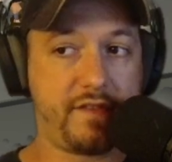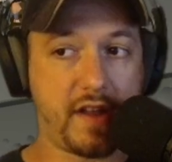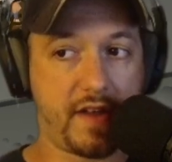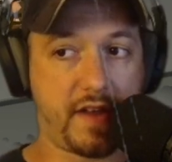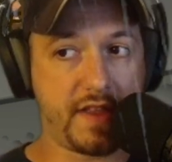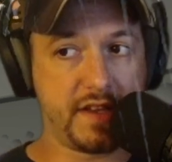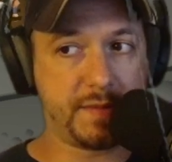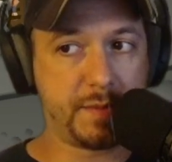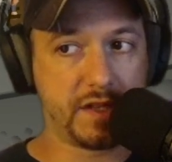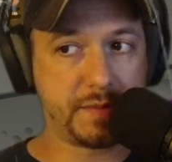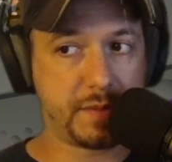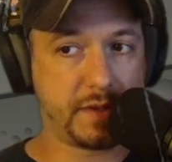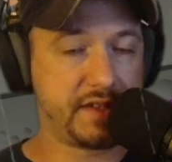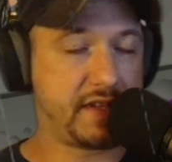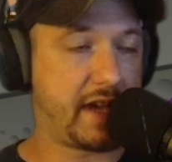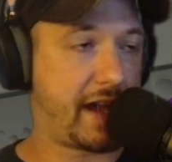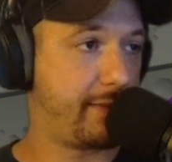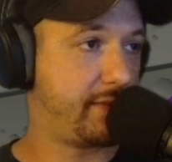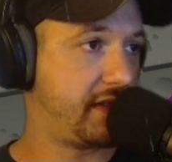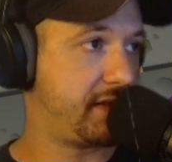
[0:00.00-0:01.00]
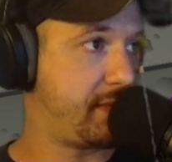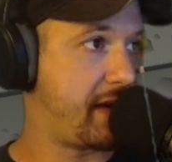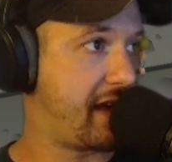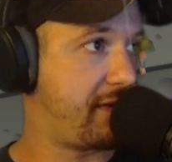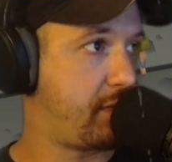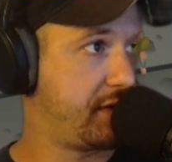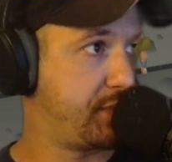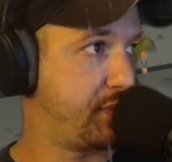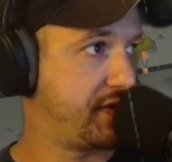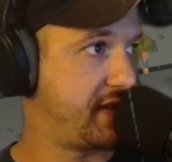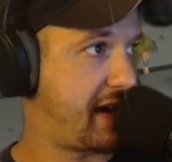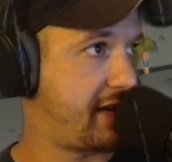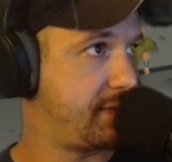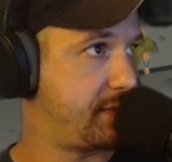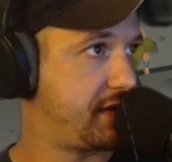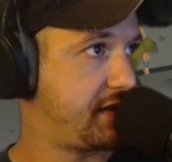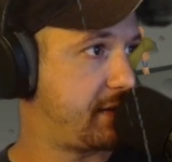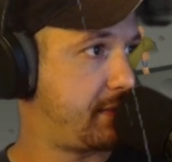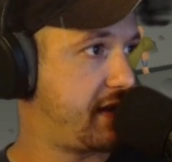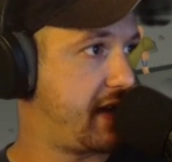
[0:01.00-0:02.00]
I've done this multiple times, this math multiple times,
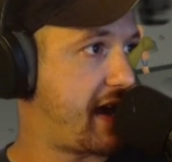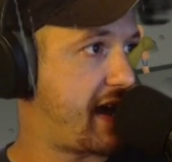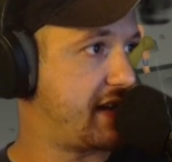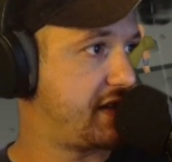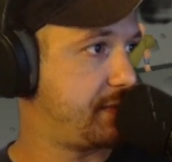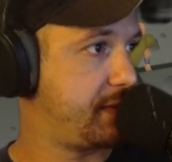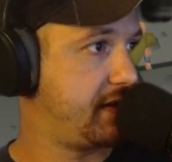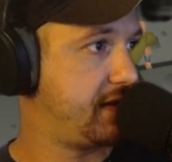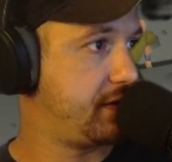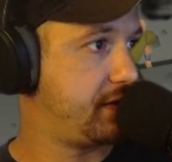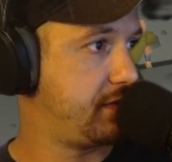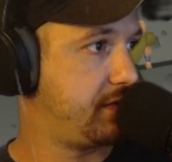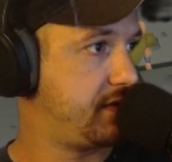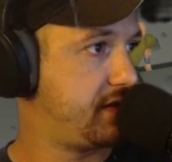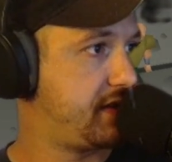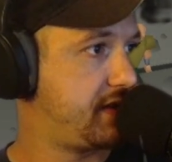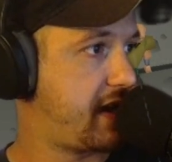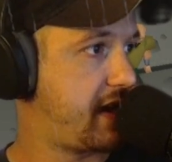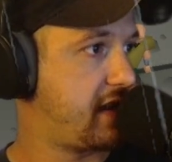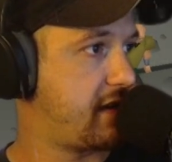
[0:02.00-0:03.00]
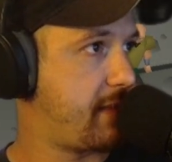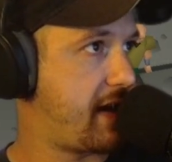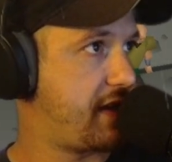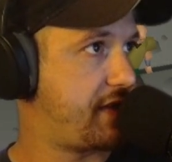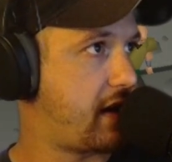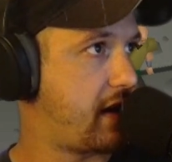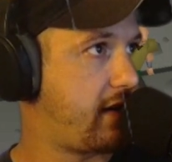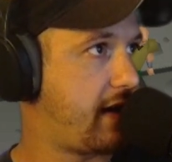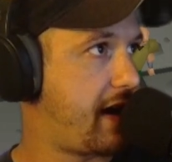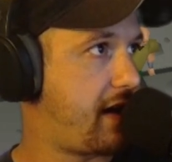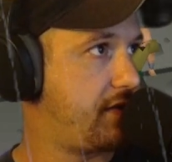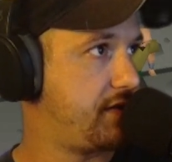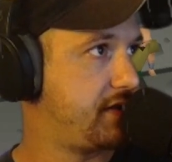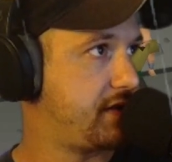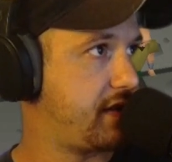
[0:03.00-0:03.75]
but somebody asked me to say the math out loud.